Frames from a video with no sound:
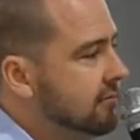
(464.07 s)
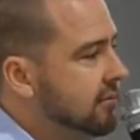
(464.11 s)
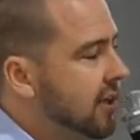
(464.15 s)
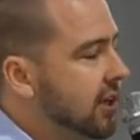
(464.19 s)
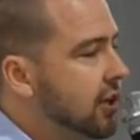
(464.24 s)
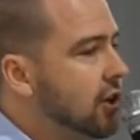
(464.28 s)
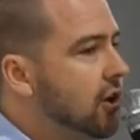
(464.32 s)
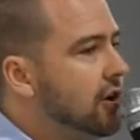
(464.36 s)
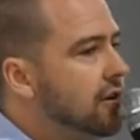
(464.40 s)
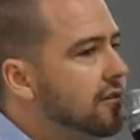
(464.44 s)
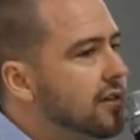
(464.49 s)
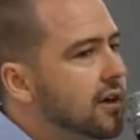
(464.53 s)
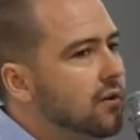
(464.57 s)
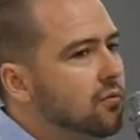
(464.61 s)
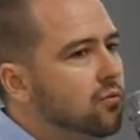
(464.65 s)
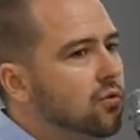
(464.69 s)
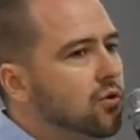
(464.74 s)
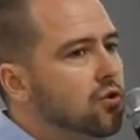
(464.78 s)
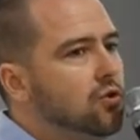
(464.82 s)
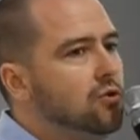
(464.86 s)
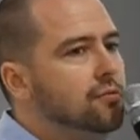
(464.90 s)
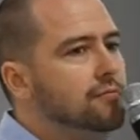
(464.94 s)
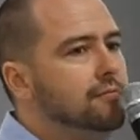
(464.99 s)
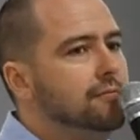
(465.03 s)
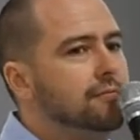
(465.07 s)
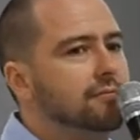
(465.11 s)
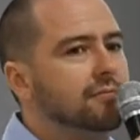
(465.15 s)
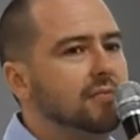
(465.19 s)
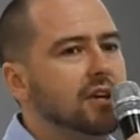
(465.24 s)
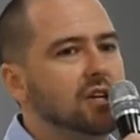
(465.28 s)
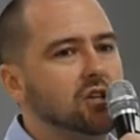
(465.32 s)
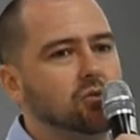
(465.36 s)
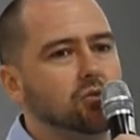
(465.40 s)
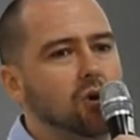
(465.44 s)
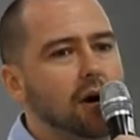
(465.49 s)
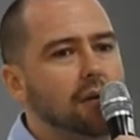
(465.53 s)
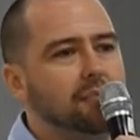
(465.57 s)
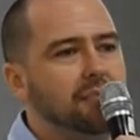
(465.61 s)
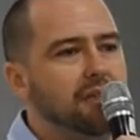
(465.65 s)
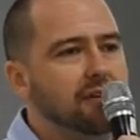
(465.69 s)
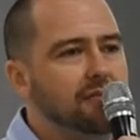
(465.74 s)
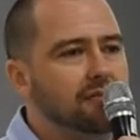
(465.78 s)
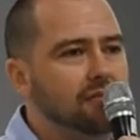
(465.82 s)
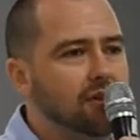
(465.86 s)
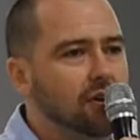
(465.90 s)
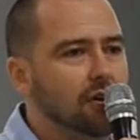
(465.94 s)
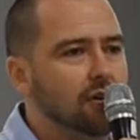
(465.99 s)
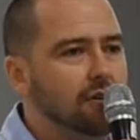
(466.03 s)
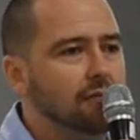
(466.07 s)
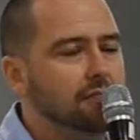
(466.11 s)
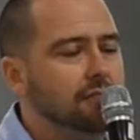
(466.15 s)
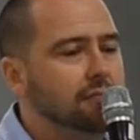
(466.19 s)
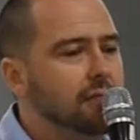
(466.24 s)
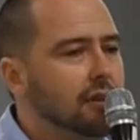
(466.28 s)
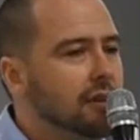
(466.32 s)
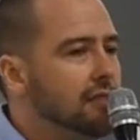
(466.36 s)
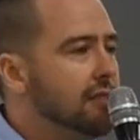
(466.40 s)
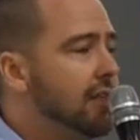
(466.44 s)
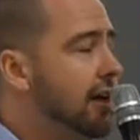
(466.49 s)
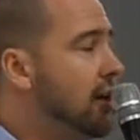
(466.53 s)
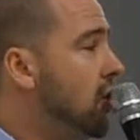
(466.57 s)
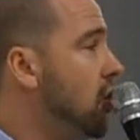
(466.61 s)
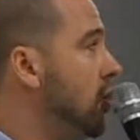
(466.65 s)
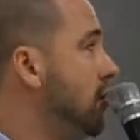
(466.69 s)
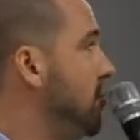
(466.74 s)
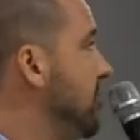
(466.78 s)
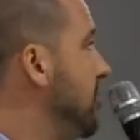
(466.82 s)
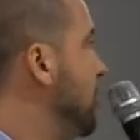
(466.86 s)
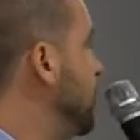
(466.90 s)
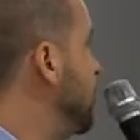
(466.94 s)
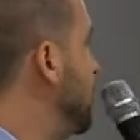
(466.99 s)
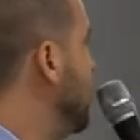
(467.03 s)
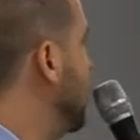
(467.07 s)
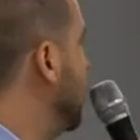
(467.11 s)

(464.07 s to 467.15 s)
they go to their room, they swipe their phone, they open